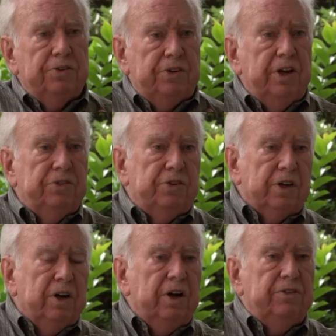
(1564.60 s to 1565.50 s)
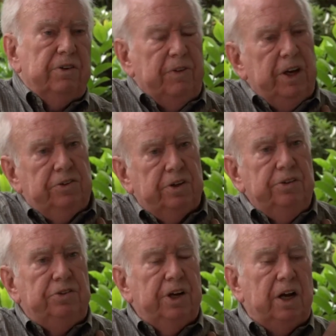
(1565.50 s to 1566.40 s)
sense, the
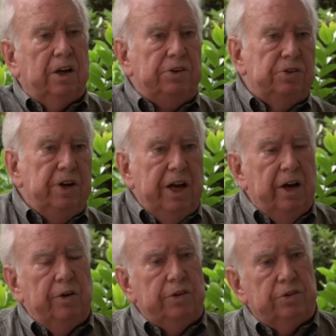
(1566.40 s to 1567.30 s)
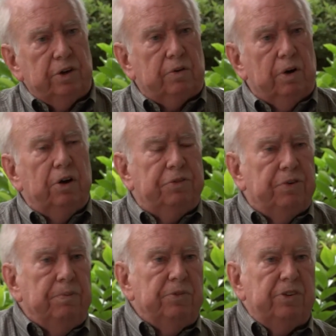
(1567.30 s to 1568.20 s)
conservation challenge now is the growth
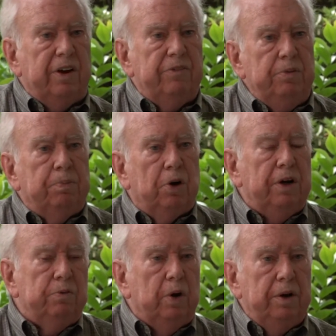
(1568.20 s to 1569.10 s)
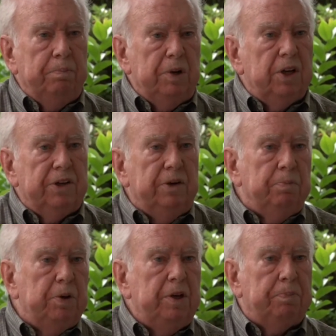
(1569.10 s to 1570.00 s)
from 7.1 billion
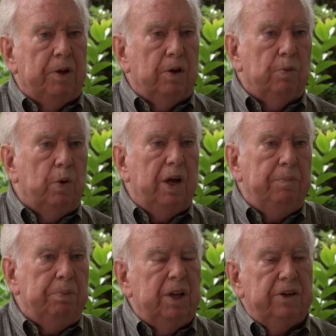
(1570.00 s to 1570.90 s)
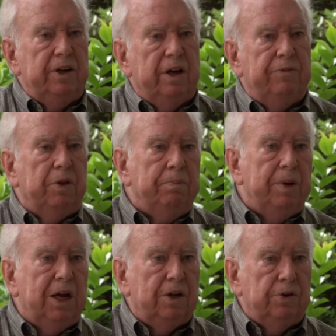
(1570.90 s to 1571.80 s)
people, 1 billion of them
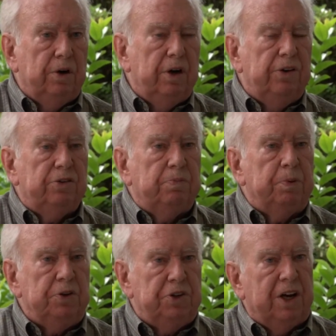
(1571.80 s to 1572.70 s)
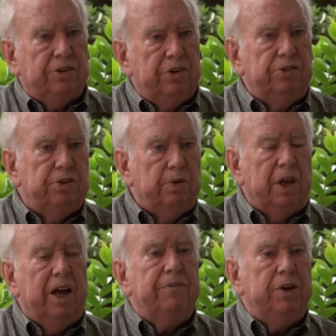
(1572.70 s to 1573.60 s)
malnourished, projected to
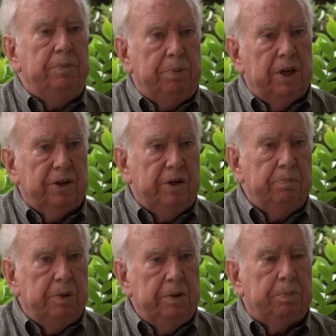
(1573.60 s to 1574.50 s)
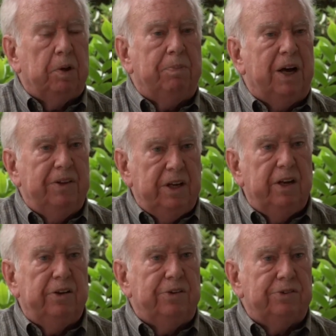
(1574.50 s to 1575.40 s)
11 billion people by the
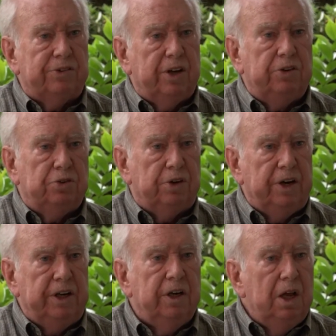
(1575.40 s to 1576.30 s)
end of the century.